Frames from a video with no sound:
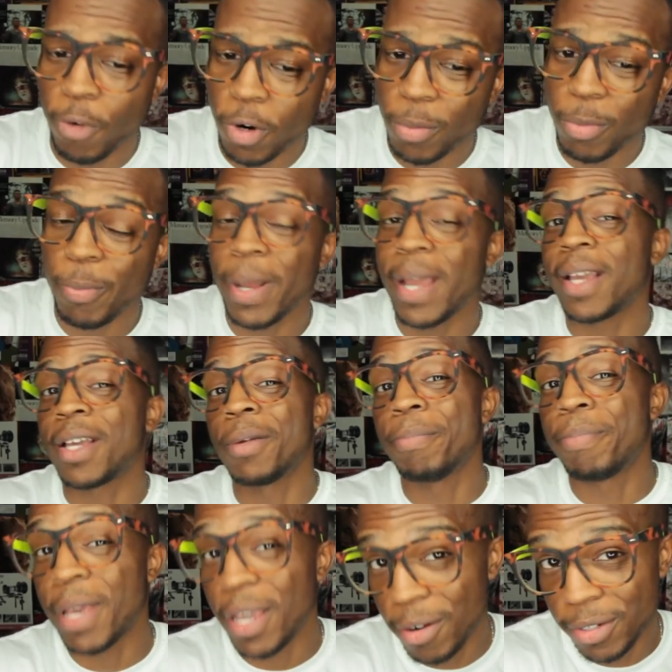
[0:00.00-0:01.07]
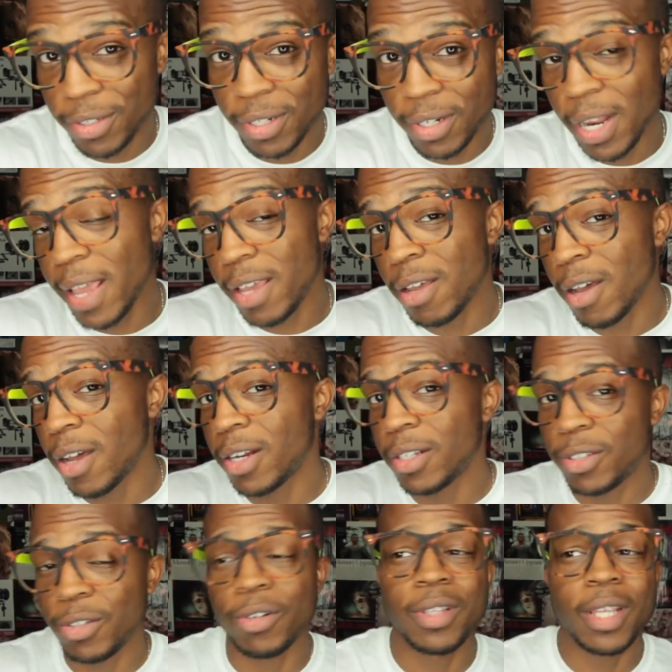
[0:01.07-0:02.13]
affordable by comparison. Nikon
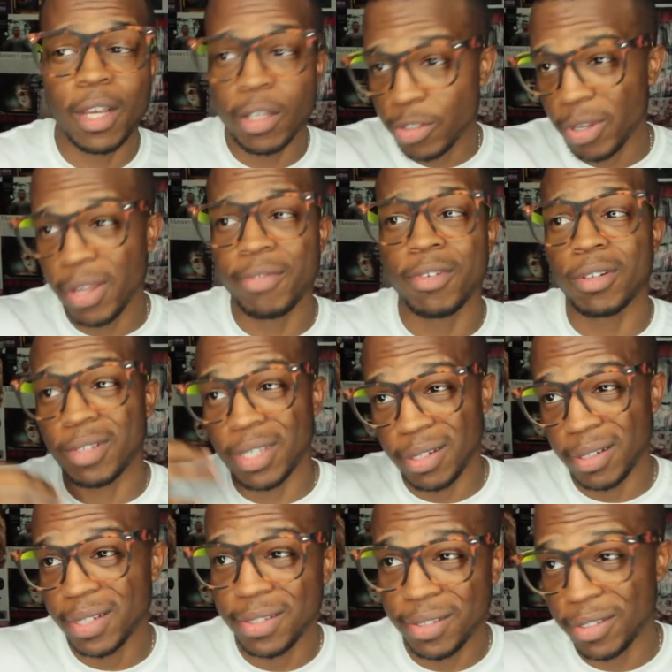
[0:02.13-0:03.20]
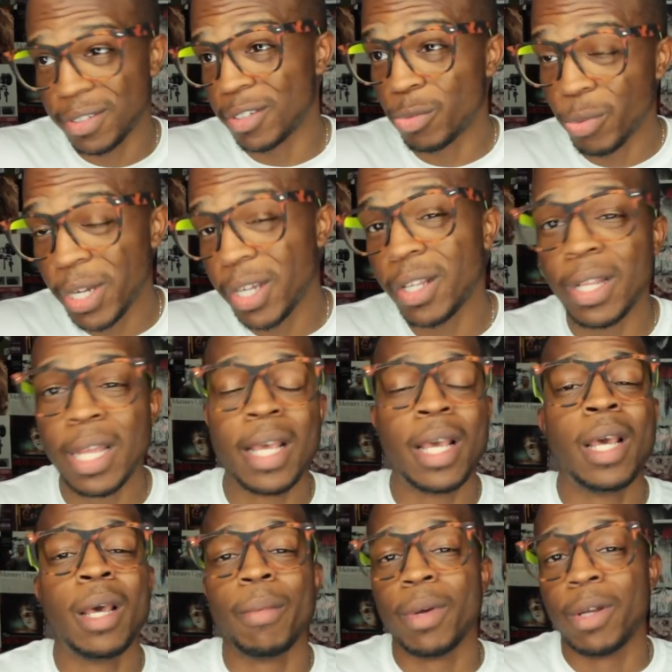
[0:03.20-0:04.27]
and Sony, they also have their kit lenses as well.
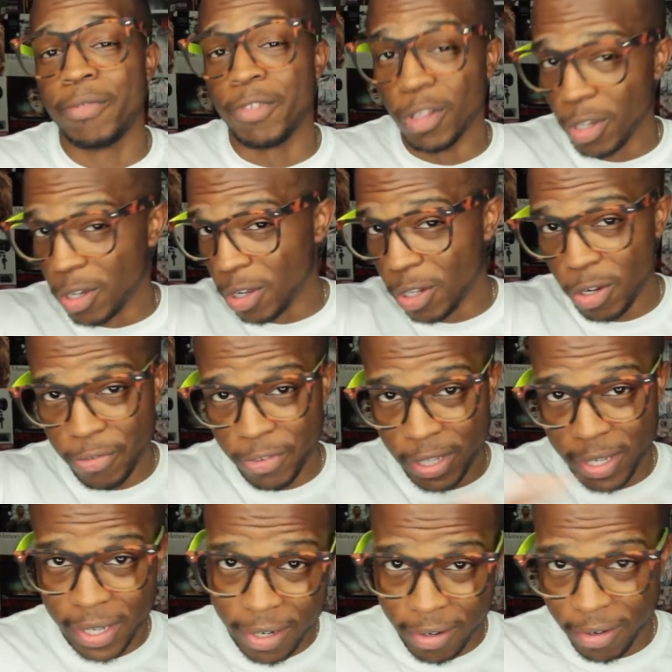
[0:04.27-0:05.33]
If you look all over the